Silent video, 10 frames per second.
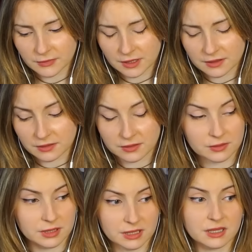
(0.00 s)
that's also
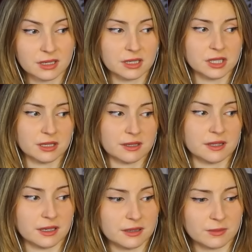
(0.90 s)
just gonna
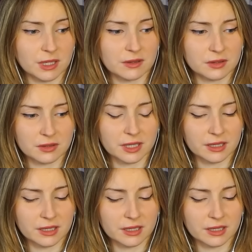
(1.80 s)
stick to me too.